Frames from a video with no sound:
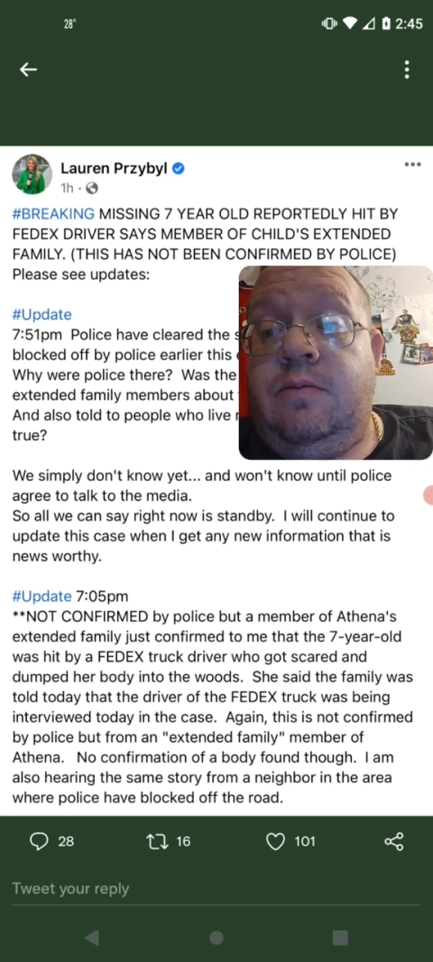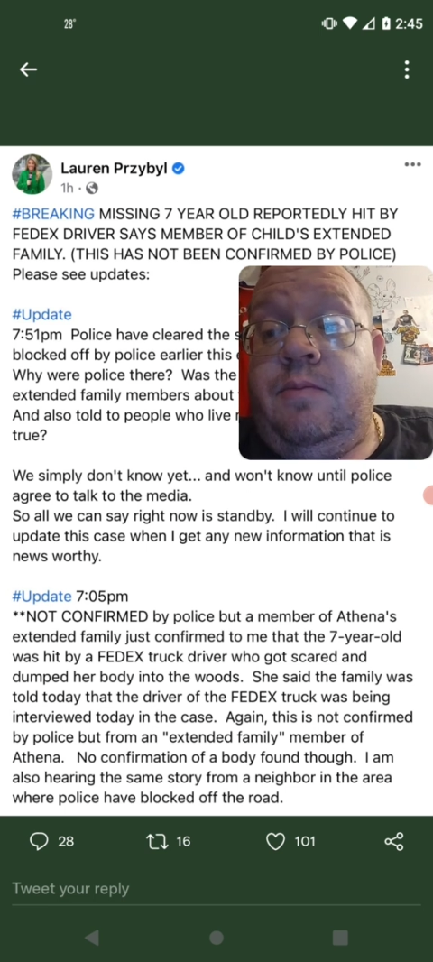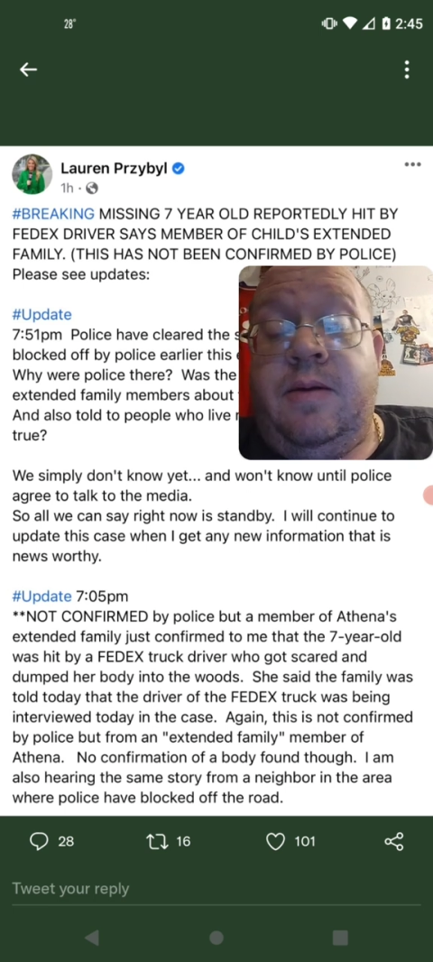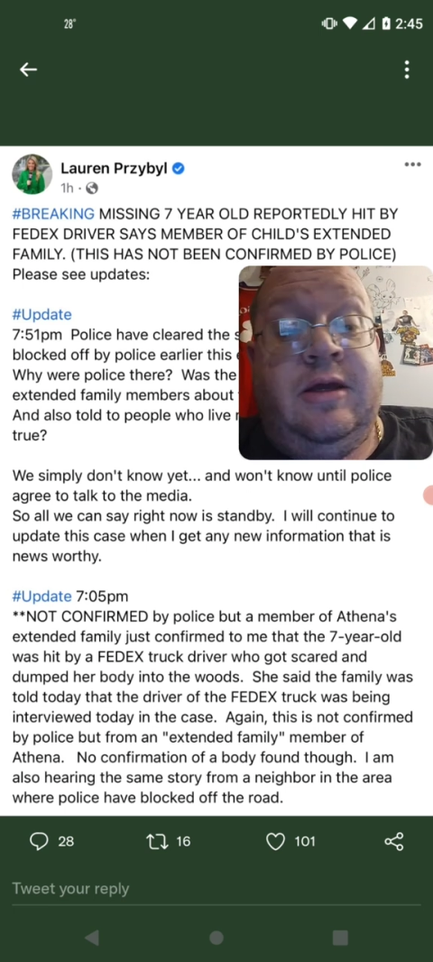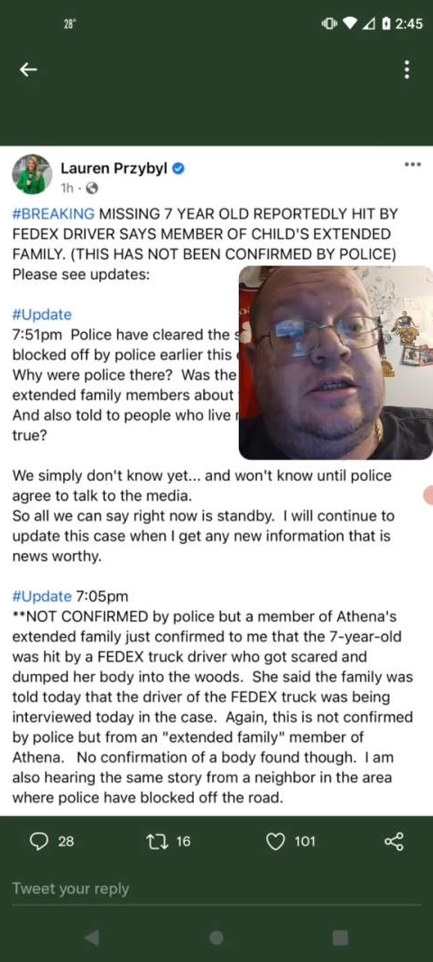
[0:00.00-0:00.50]

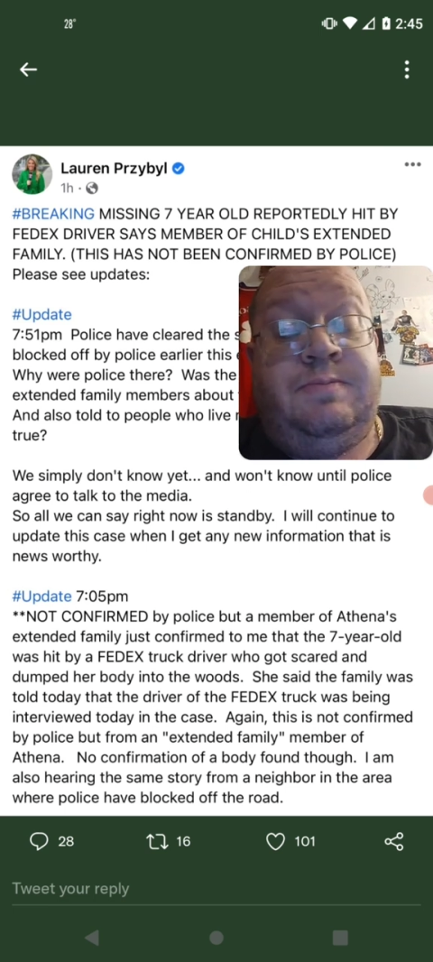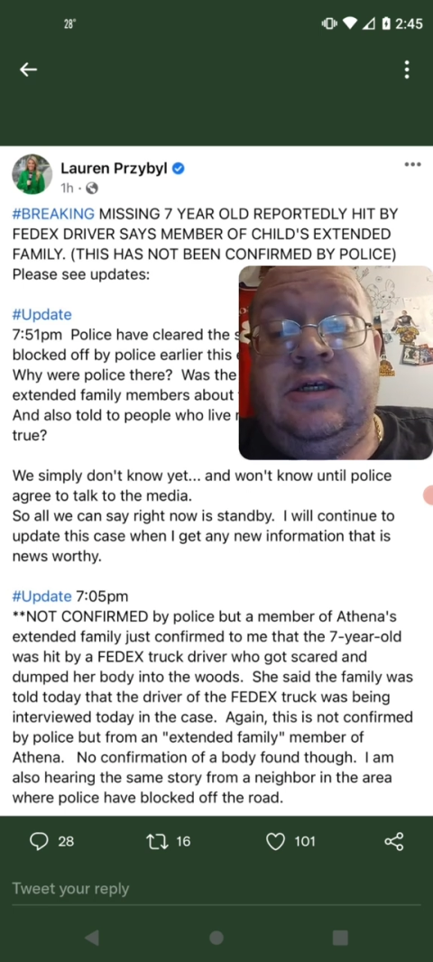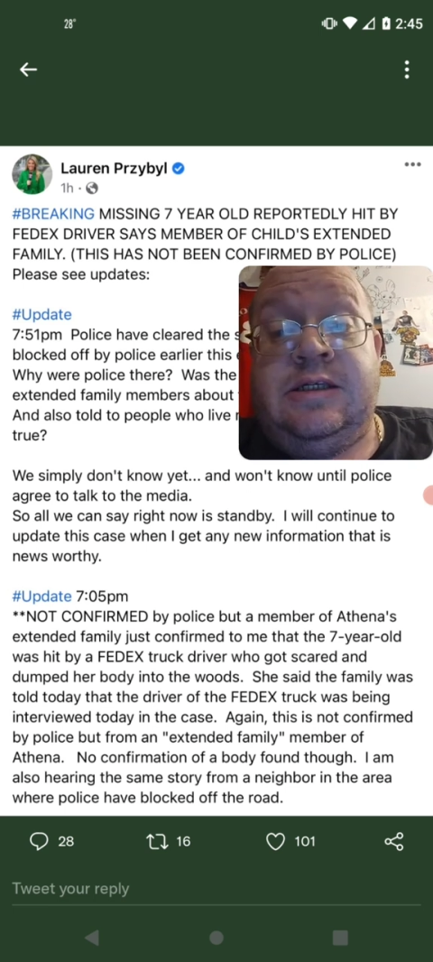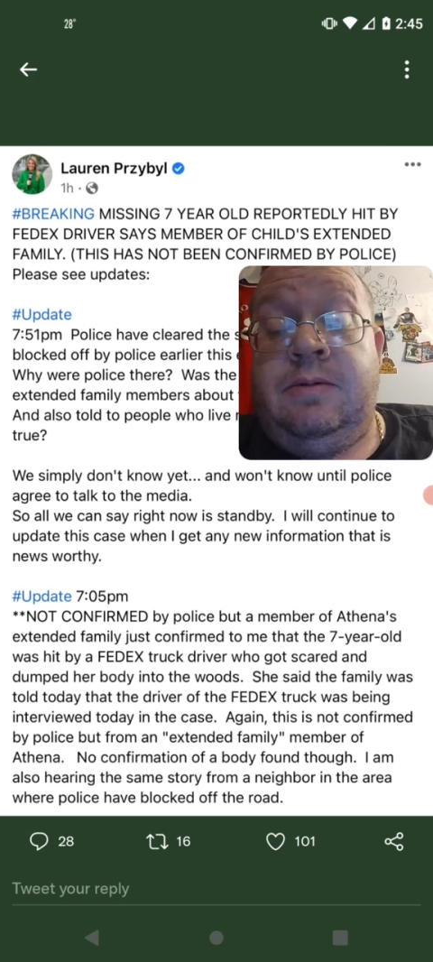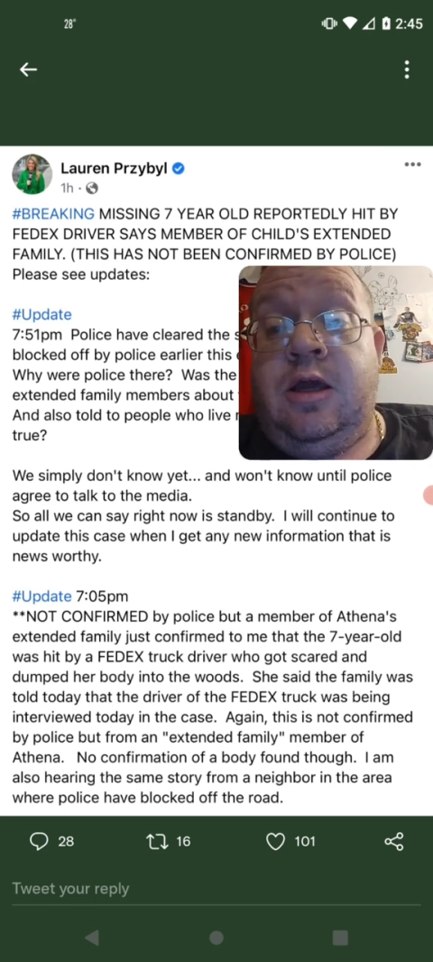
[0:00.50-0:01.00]
maybe it's
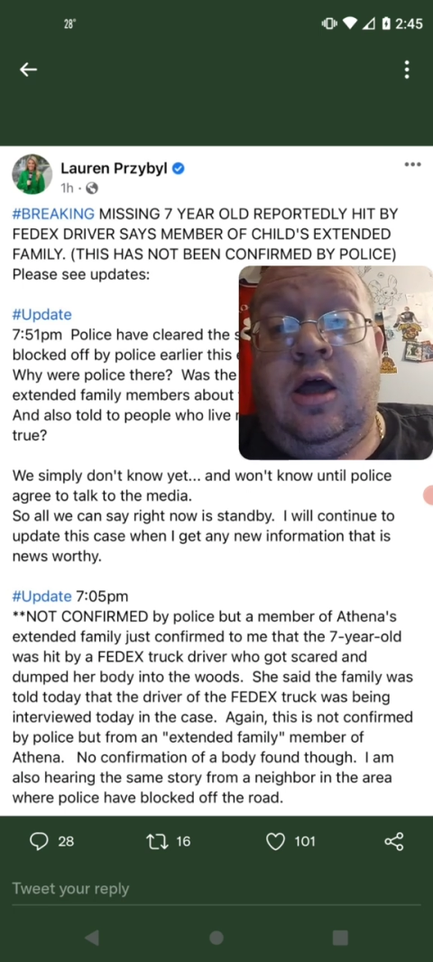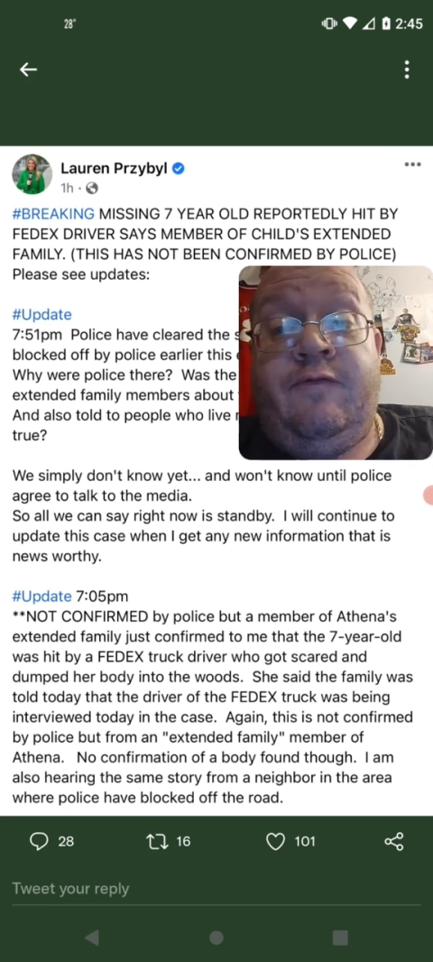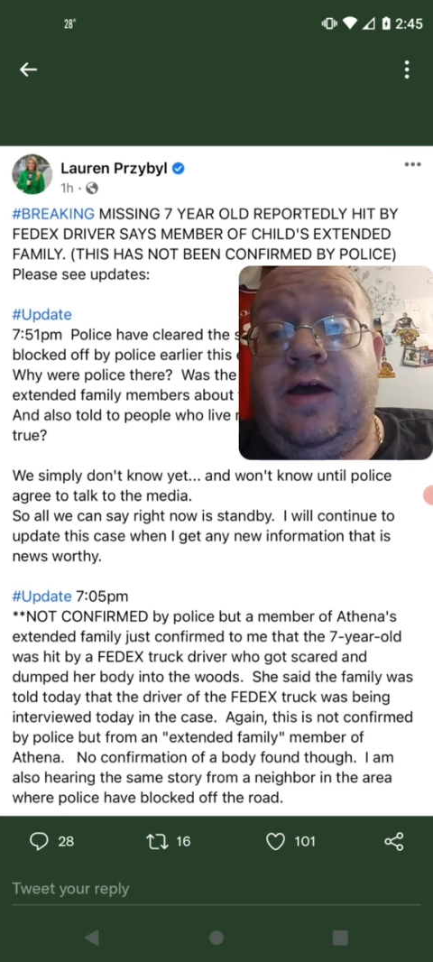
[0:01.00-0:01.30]
pissing me off.